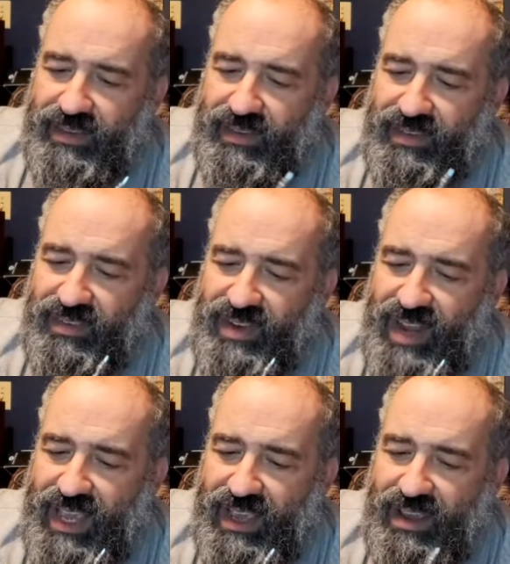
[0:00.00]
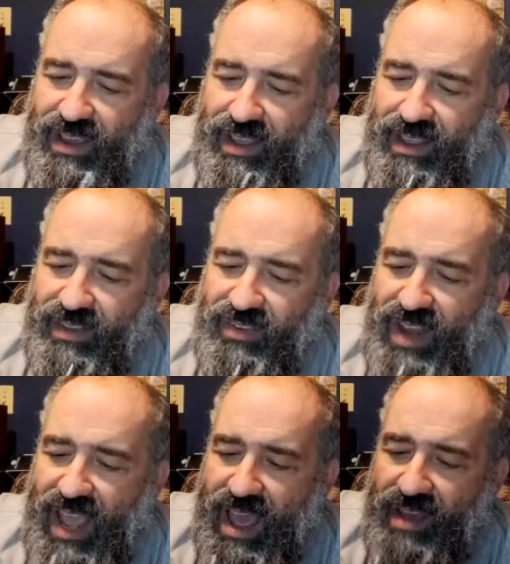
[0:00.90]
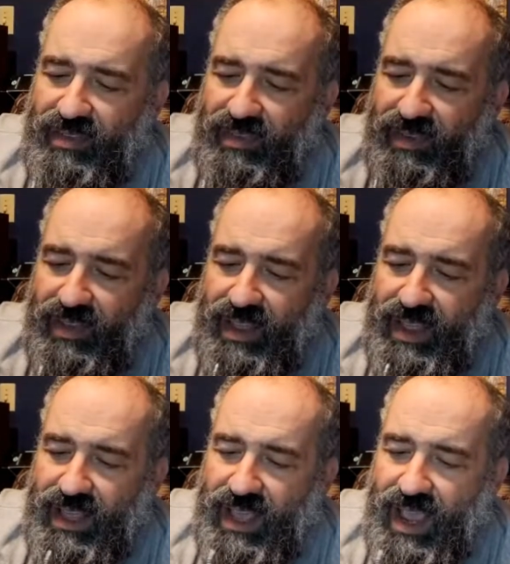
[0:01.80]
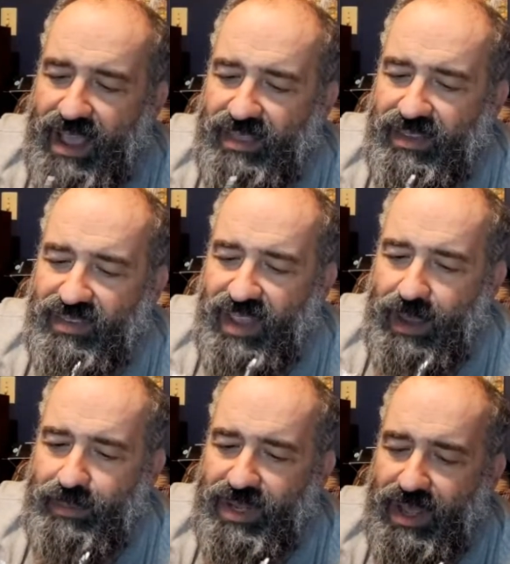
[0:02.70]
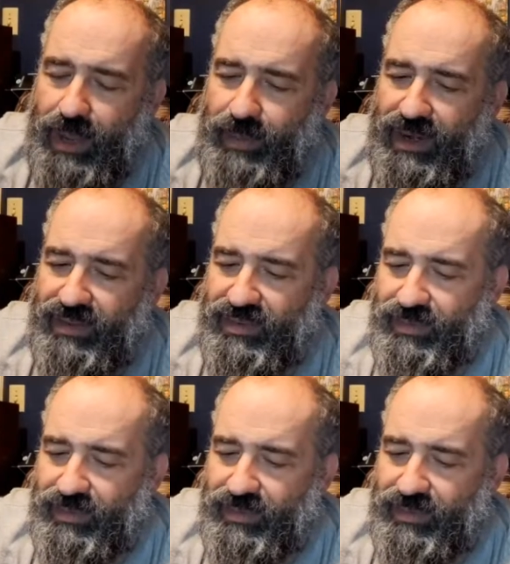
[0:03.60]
snake staff at the same time. And